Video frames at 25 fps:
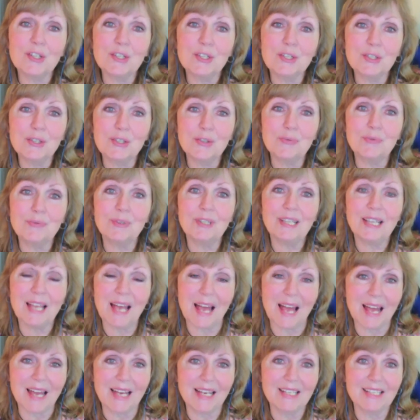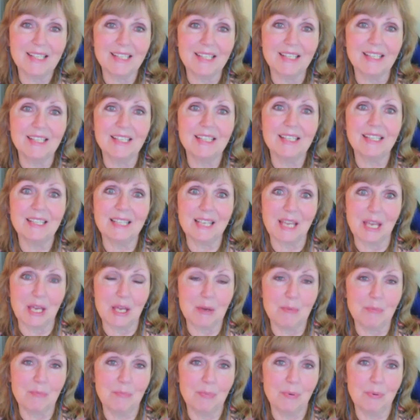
to relax and sleep